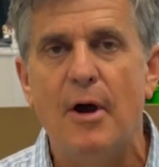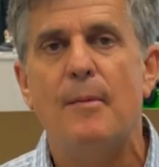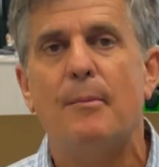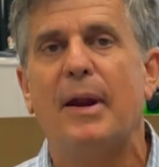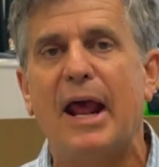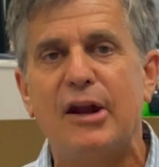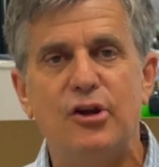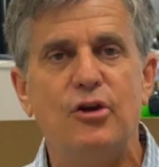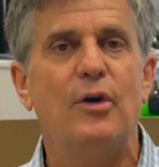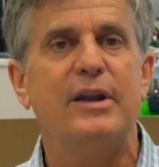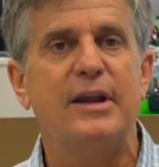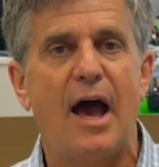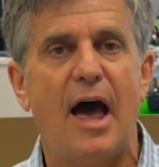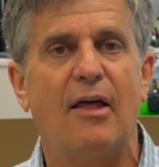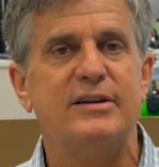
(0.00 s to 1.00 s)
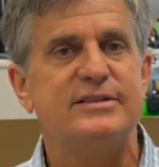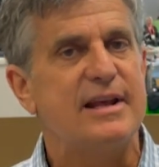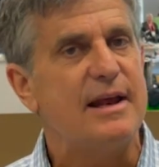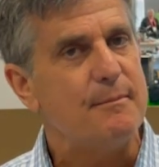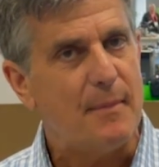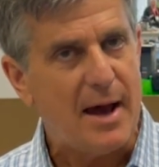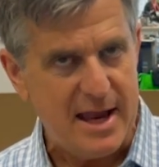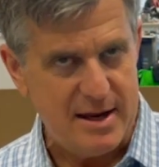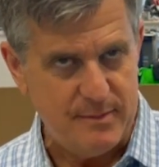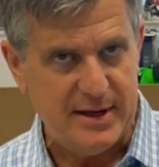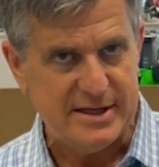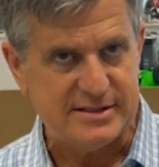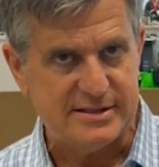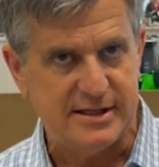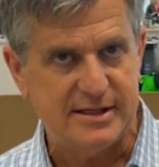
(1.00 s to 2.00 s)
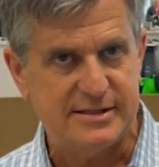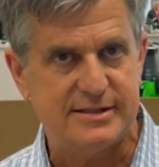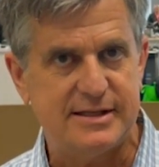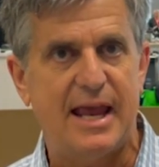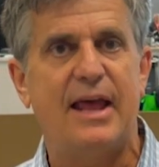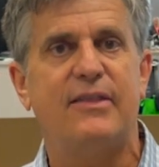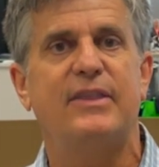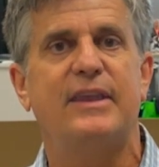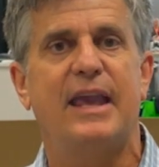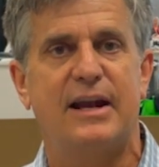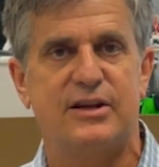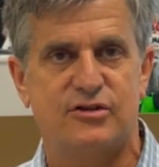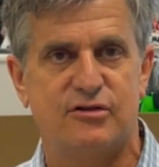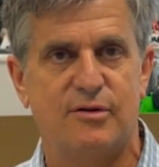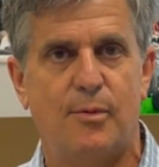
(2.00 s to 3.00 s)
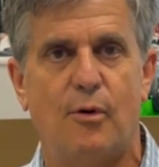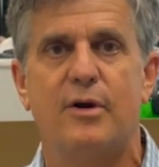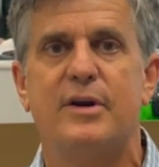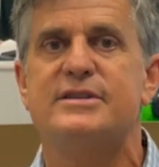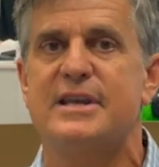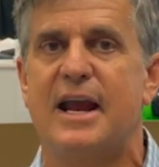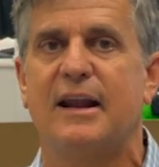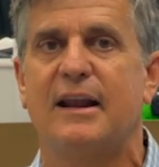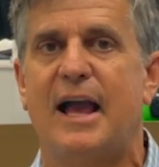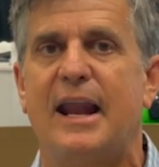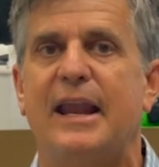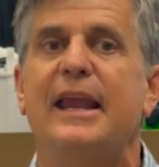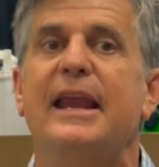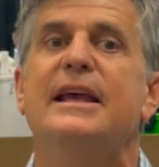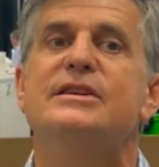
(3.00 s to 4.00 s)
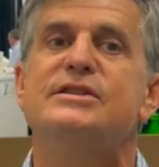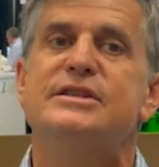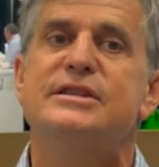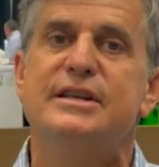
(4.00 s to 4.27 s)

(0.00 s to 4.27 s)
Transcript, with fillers: but I do acknowledge that my business at the EdisonReport Design Lighting is